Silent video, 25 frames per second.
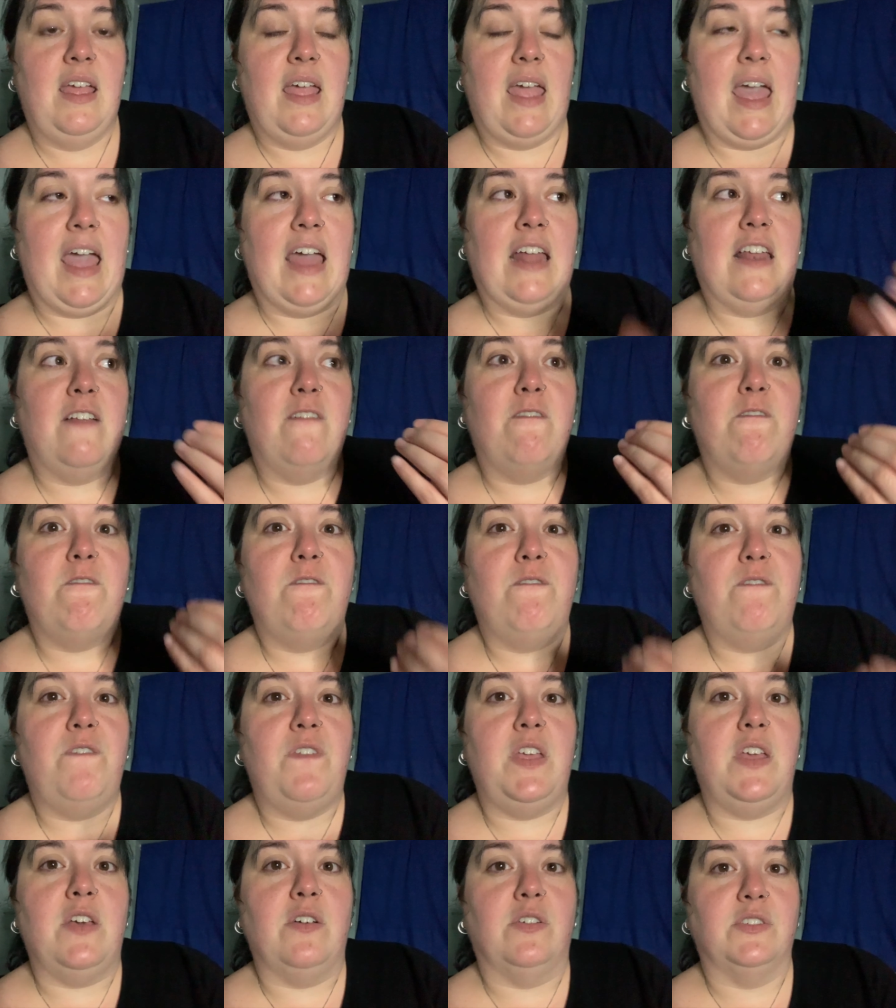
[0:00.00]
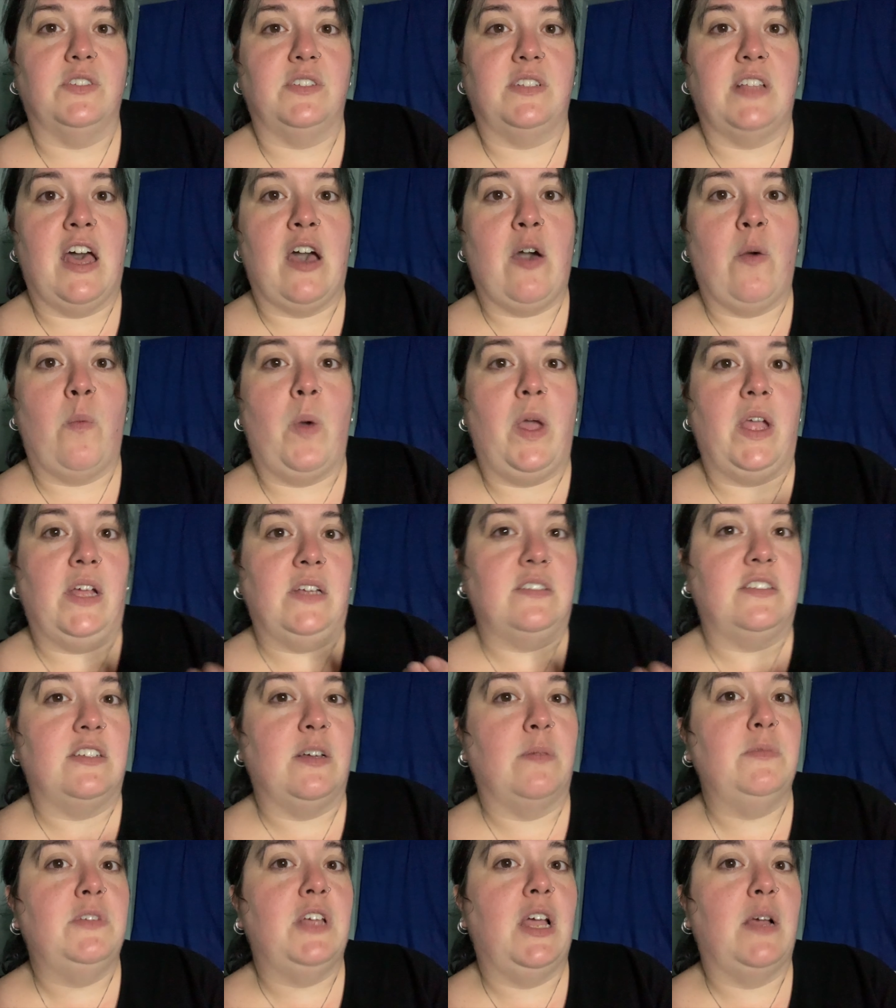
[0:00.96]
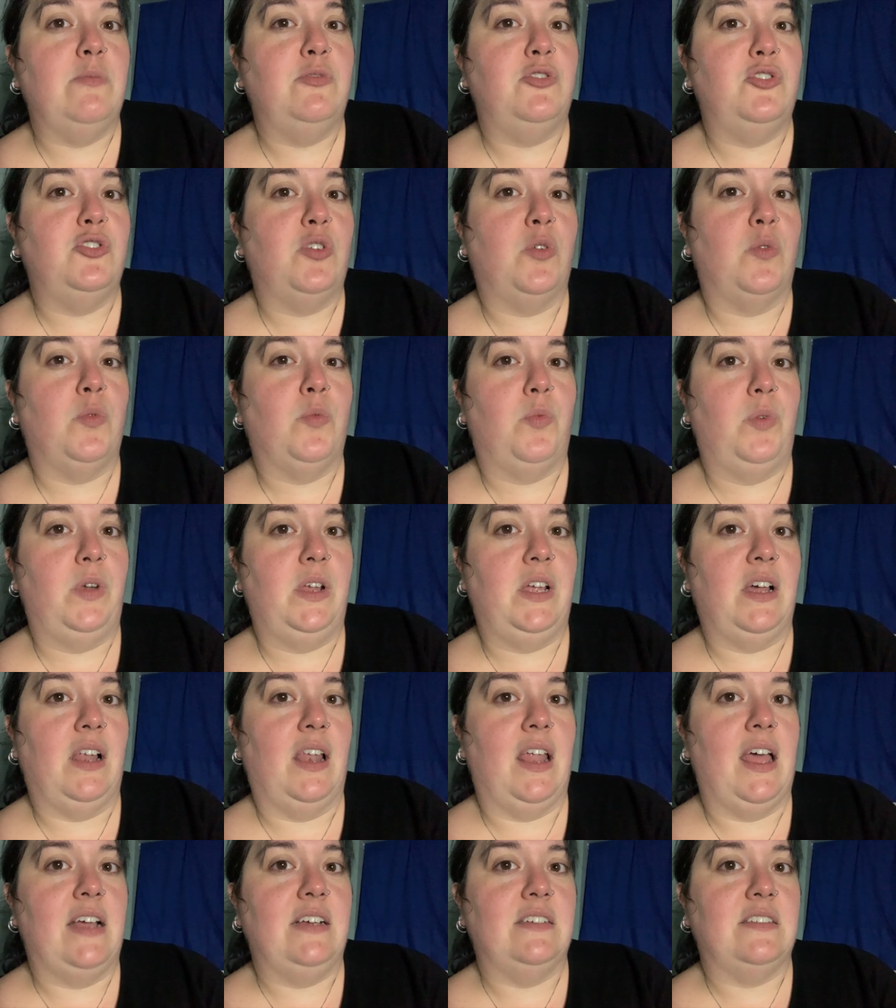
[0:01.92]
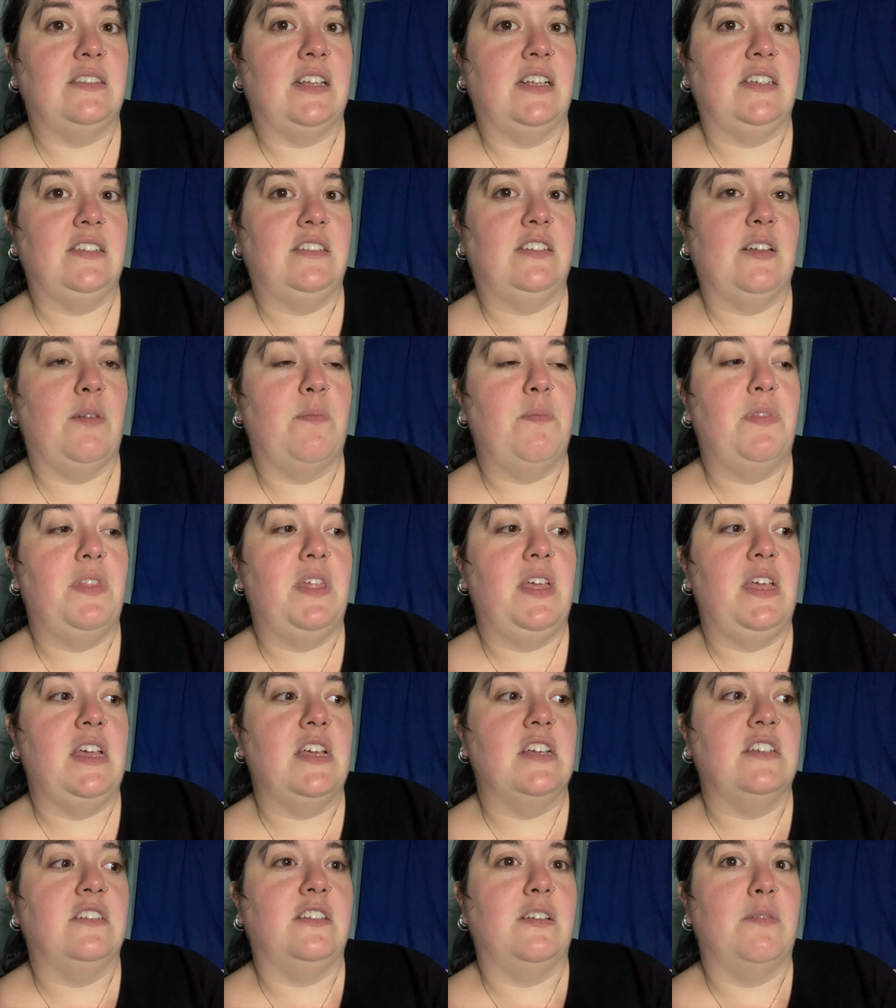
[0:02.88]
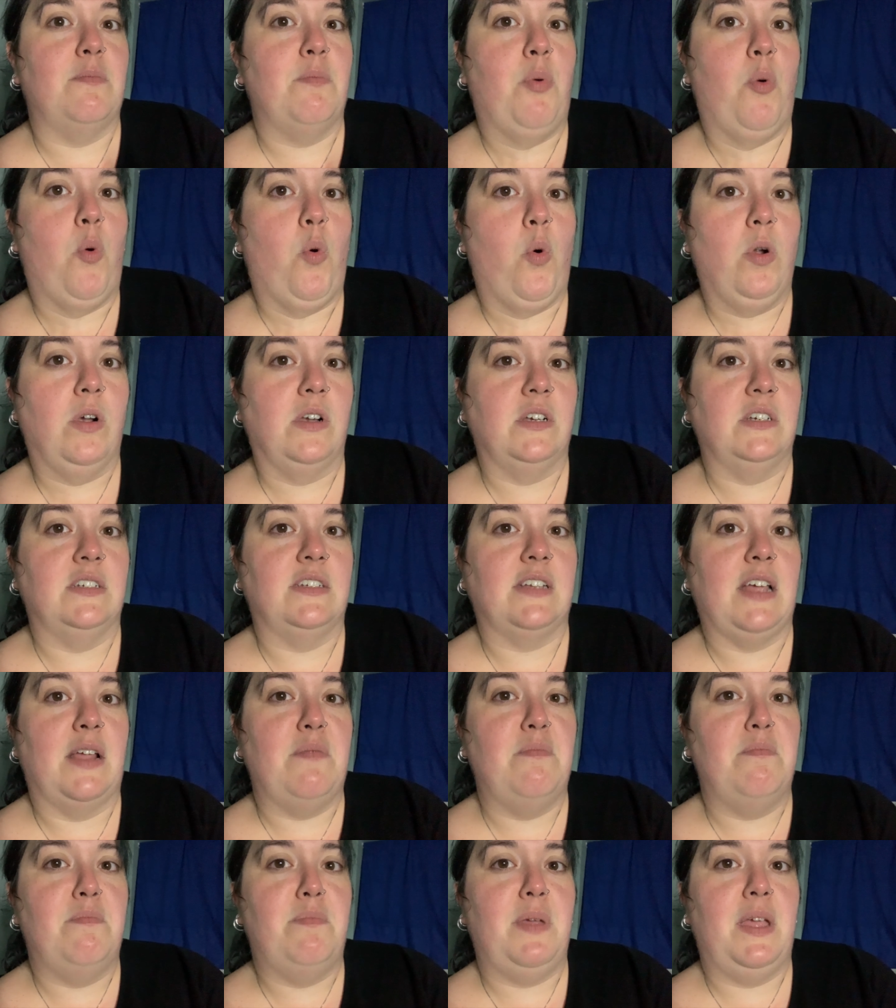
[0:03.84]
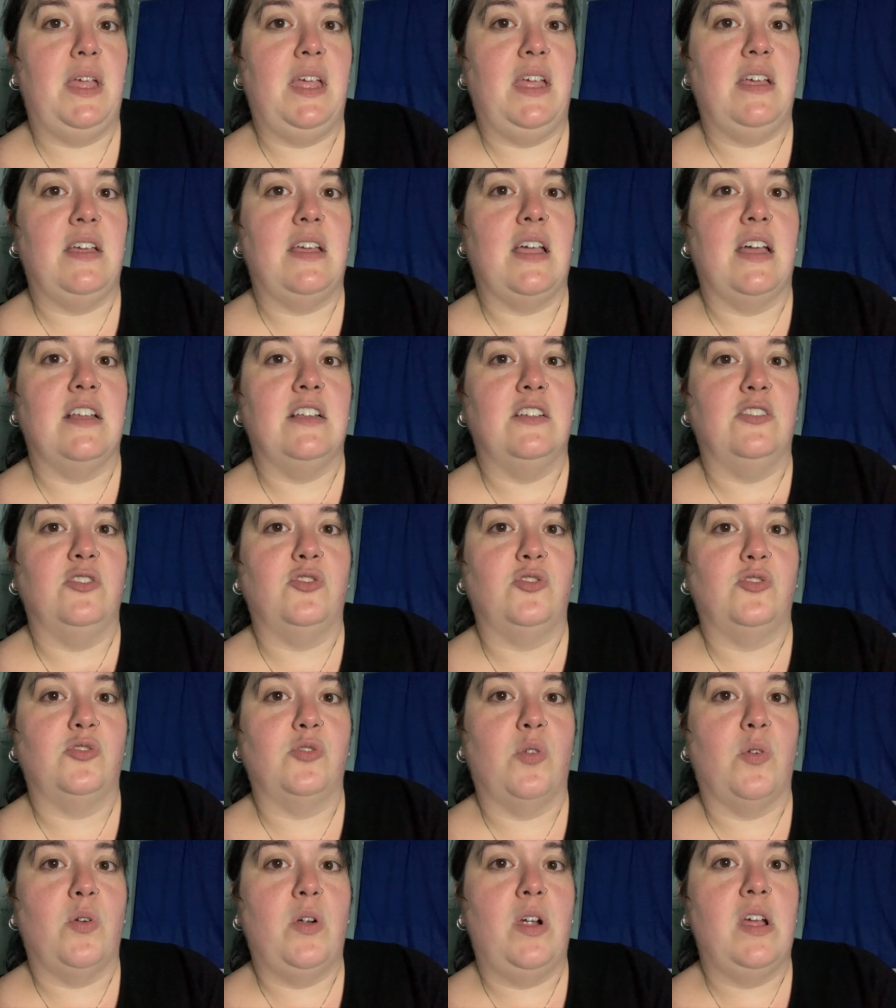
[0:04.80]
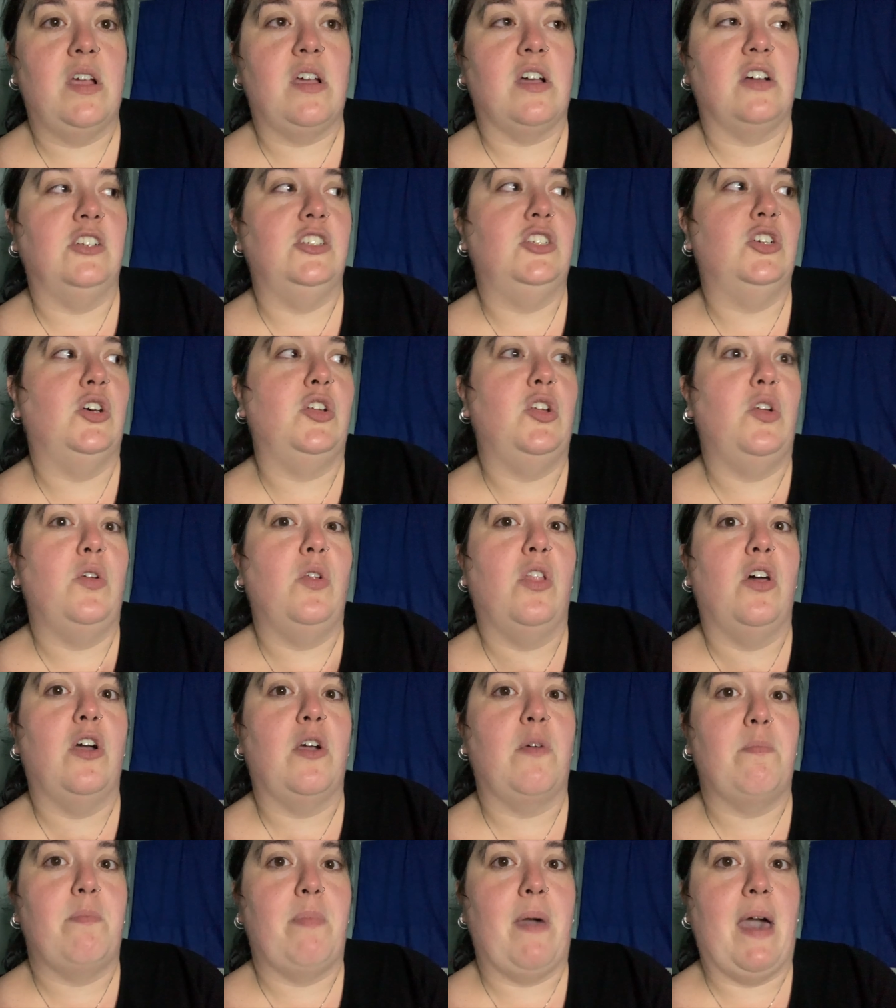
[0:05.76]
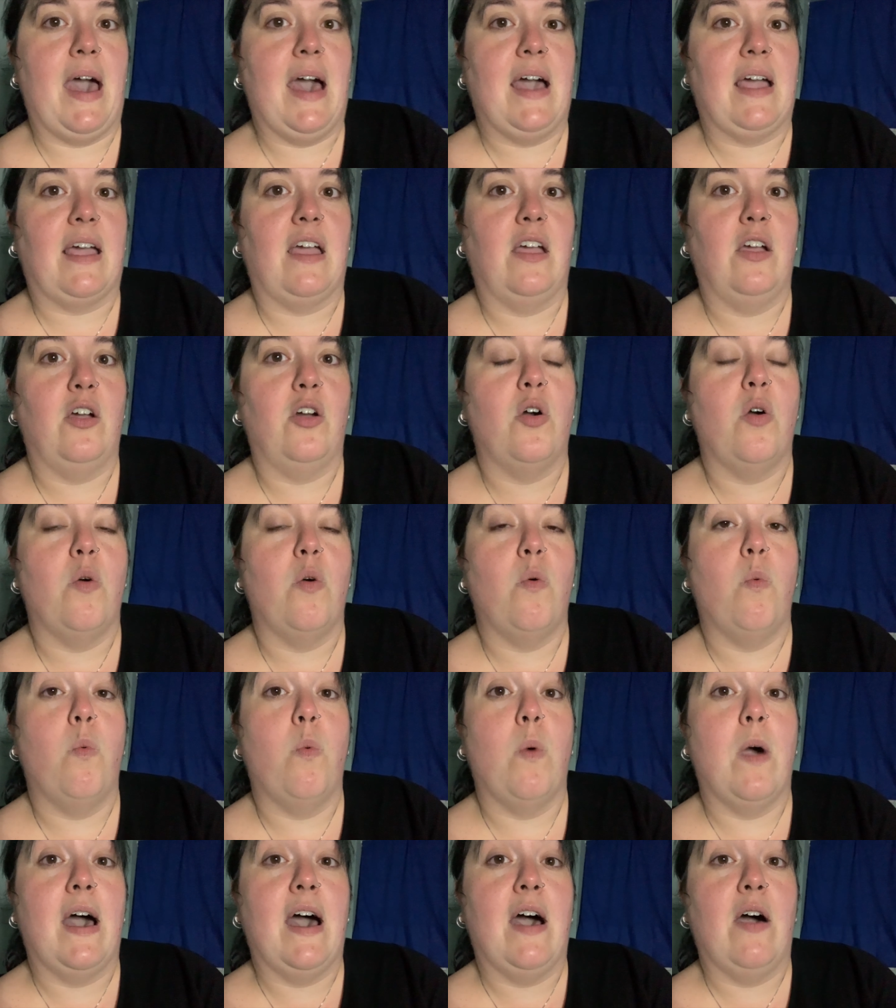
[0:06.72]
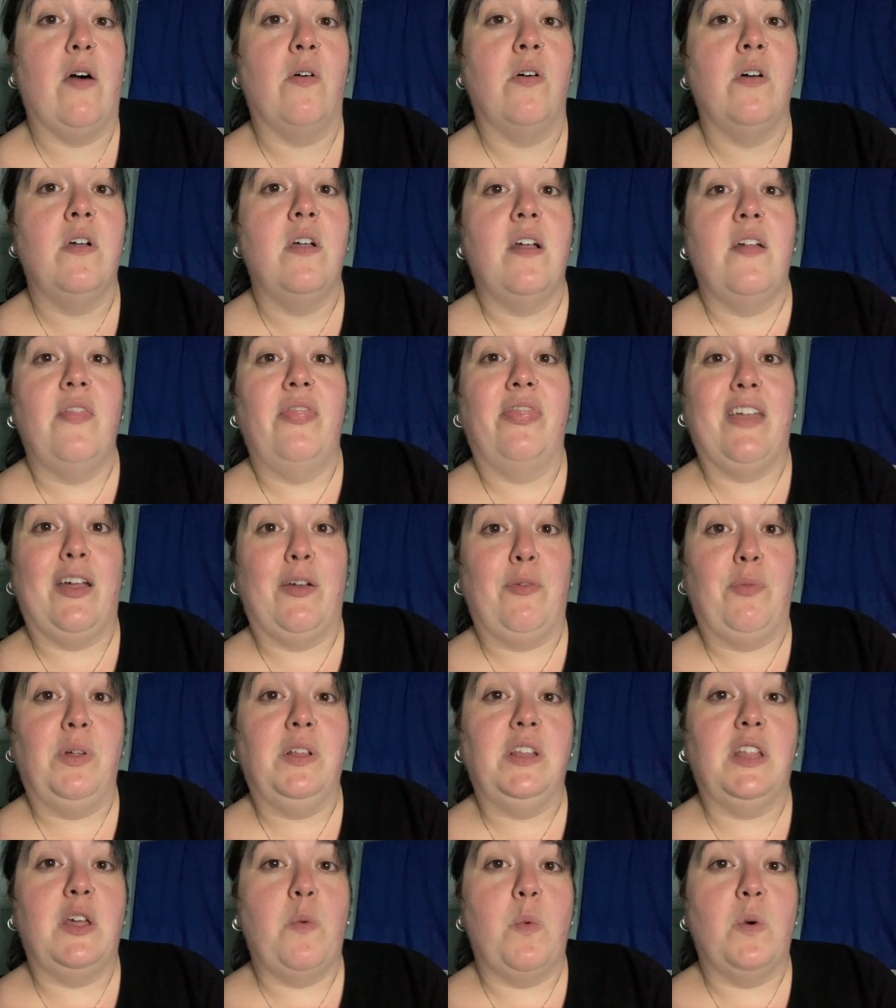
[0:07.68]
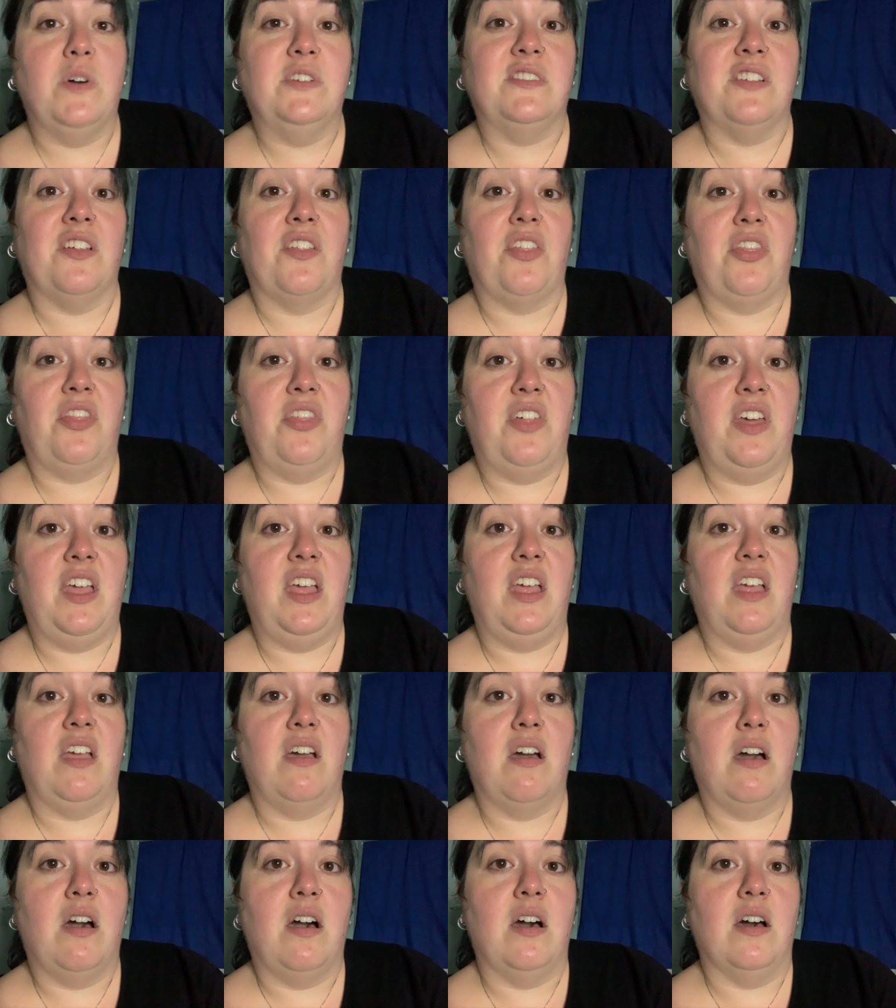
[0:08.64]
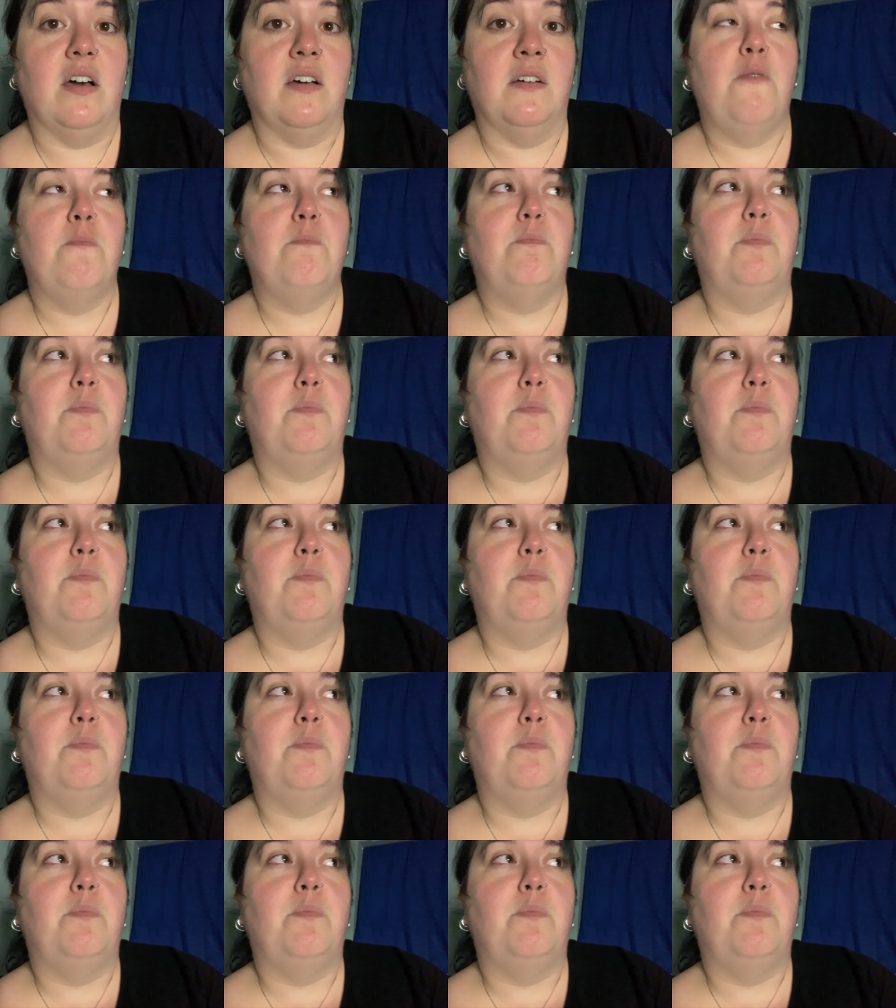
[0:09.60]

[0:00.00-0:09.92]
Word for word: And it feels that way. Sometimes you don't realize that something is important and big and historic until you look back and go, wow, that really was a thing, huh?